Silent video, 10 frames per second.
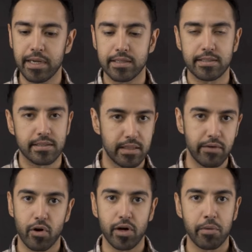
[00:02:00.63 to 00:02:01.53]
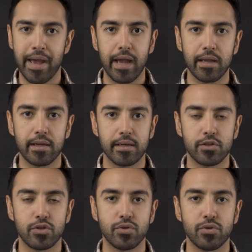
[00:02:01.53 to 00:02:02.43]
Because they've already
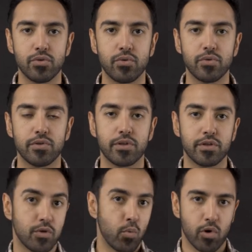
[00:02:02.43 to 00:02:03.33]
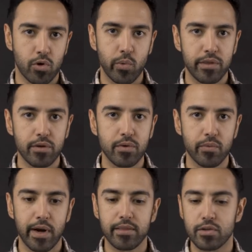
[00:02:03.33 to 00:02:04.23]
paid to, to, to work with you,
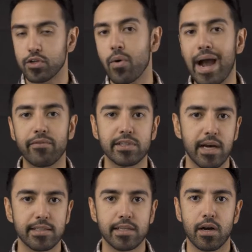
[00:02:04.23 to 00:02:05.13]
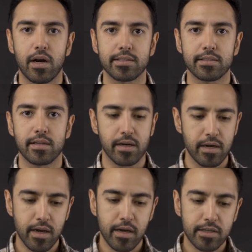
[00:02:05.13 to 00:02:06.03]
right? There's no advertising costs
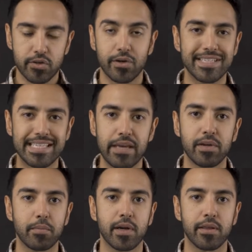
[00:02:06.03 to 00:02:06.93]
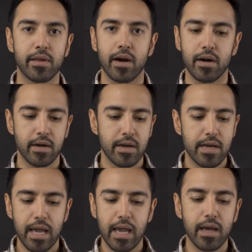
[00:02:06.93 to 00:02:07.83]
there. So you're saving money there.
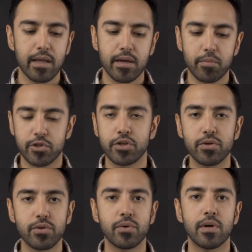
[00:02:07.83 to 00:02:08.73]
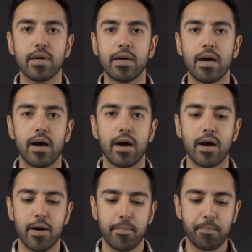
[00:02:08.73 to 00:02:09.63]
And number two,
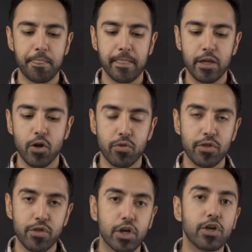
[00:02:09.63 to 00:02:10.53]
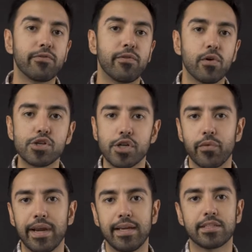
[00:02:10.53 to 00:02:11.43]
Um, you know, the conversion
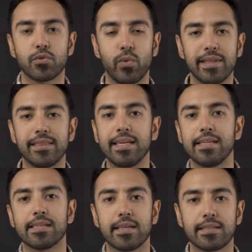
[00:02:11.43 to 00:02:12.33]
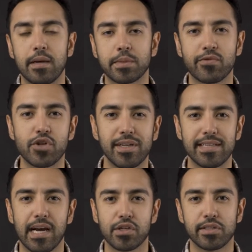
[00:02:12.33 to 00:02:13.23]
rates with these types of
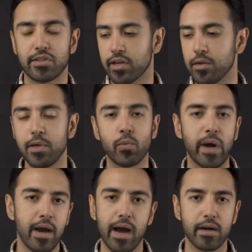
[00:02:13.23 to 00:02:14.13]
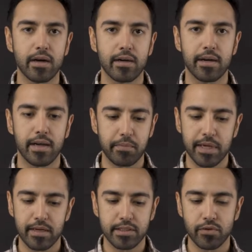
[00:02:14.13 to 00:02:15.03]
transactions are going to be way higher, again,
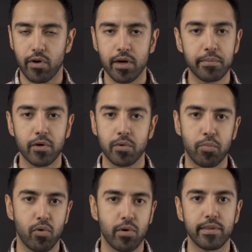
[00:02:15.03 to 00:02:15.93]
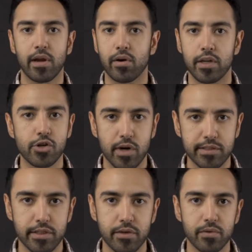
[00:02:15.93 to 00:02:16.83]
because you've already built rapport and they already
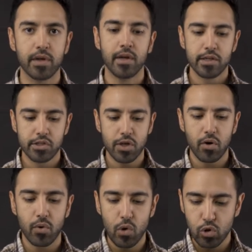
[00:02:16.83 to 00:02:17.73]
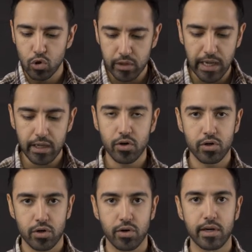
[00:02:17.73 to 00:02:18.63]
trust you. So look at your
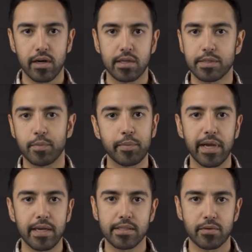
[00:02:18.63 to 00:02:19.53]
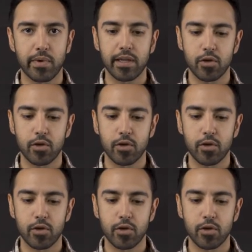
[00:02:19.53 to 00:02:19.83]
current customer base, right?